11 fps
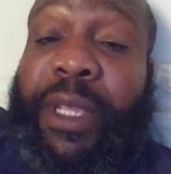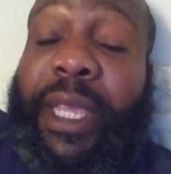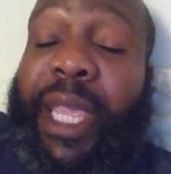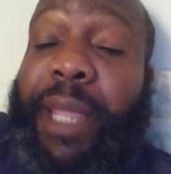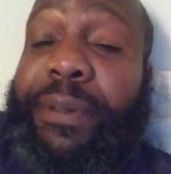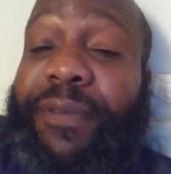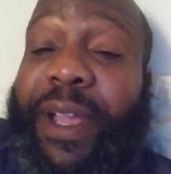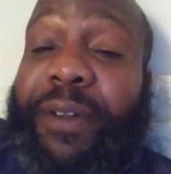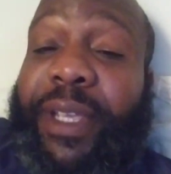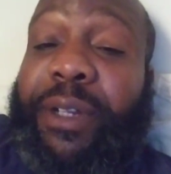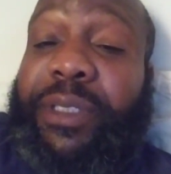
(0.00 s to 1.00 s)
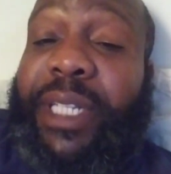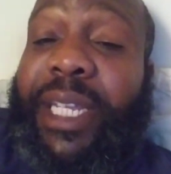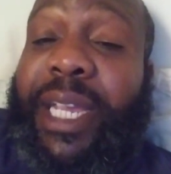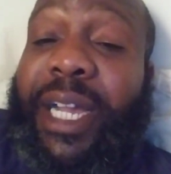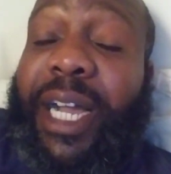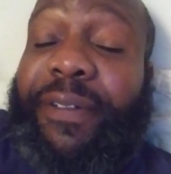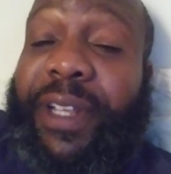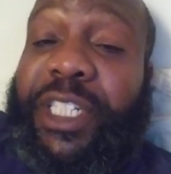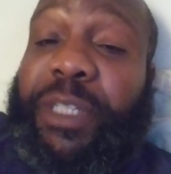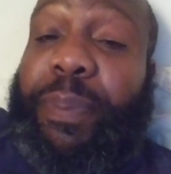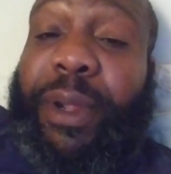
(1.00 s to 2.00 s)
He was found guilty of
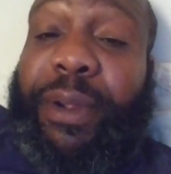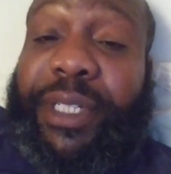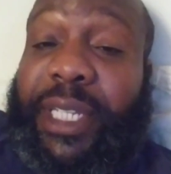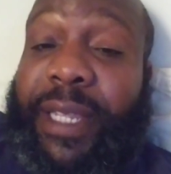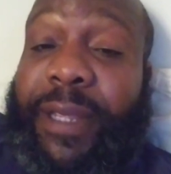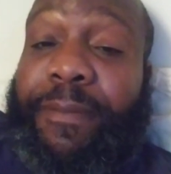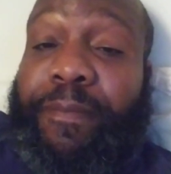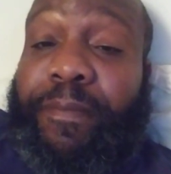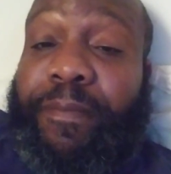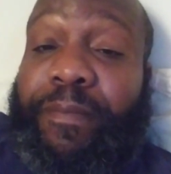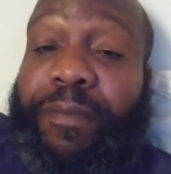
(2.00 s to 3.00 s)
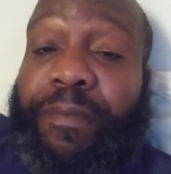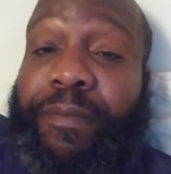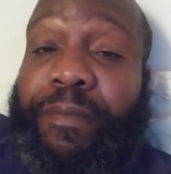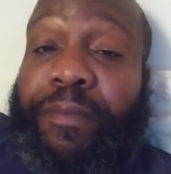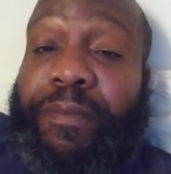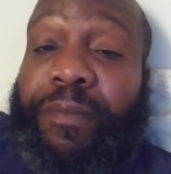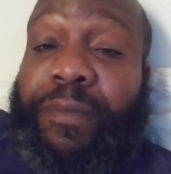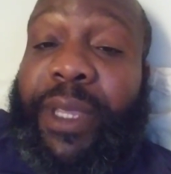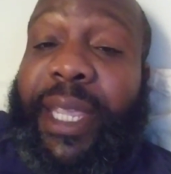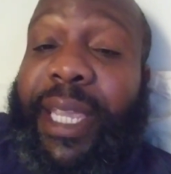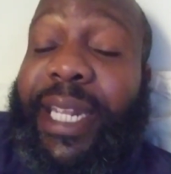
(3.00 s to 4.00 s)
conspiracy.
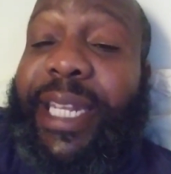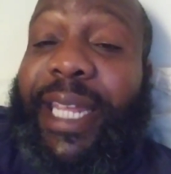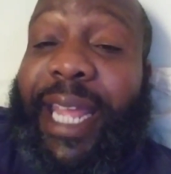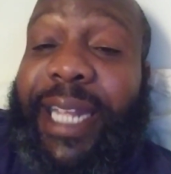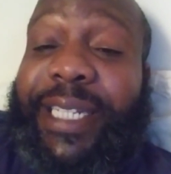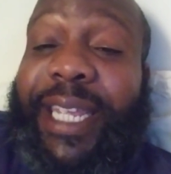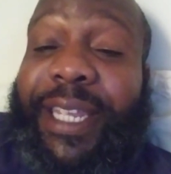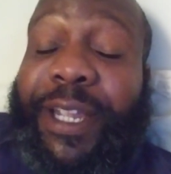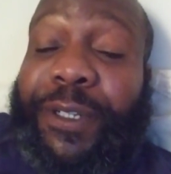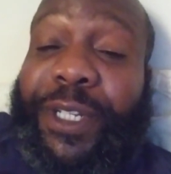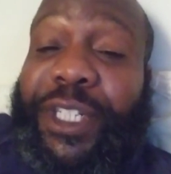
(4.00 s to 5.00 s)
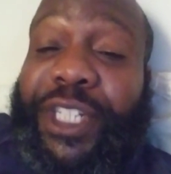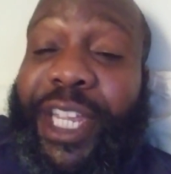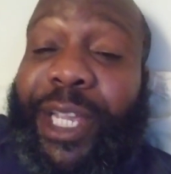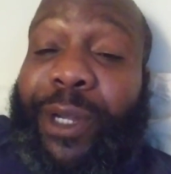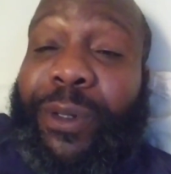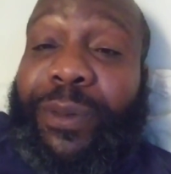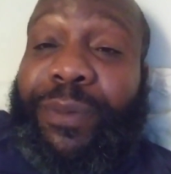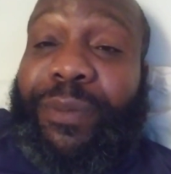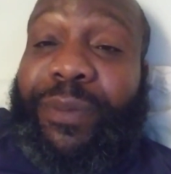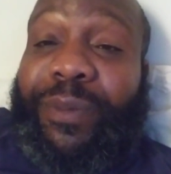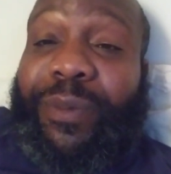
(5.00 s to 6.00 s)
And he did 18 years in jail.
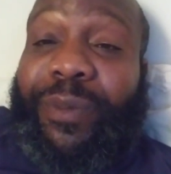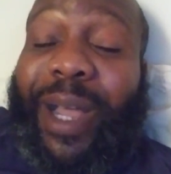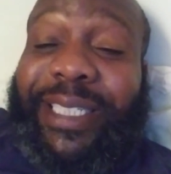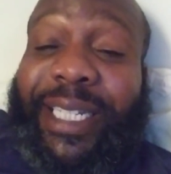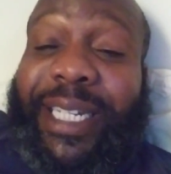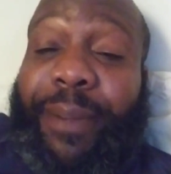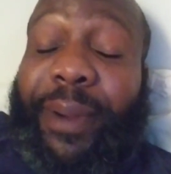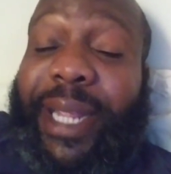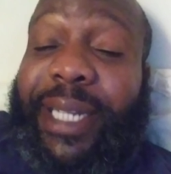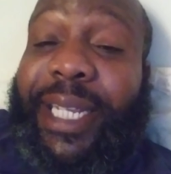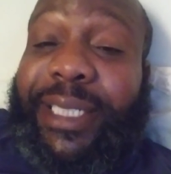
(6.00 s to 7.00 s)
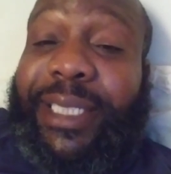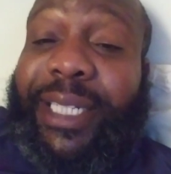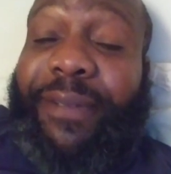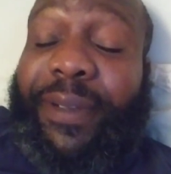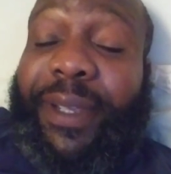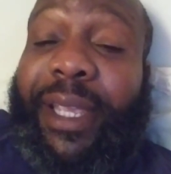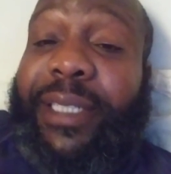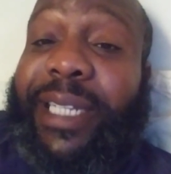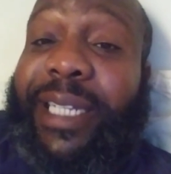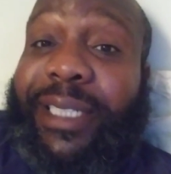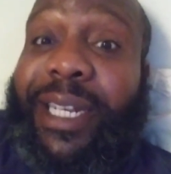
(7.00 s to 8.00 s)
Why is the number 18 significant? Because
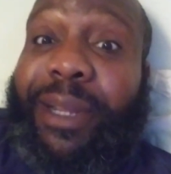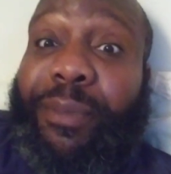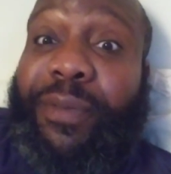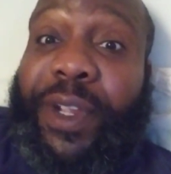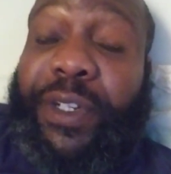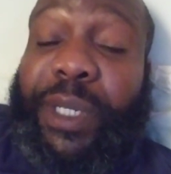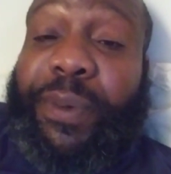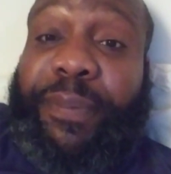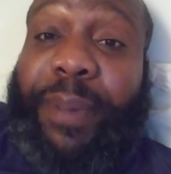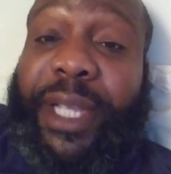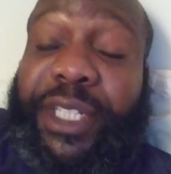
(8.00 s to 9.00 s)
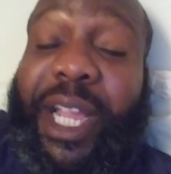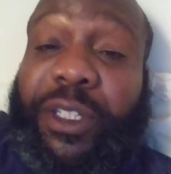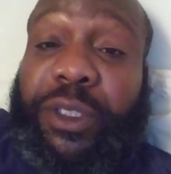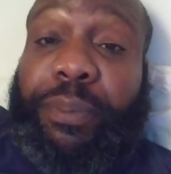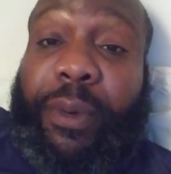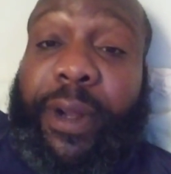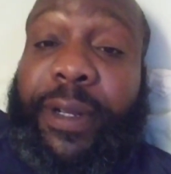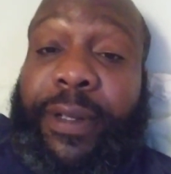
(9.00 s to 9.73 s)
that's the number of years he would have paid child support.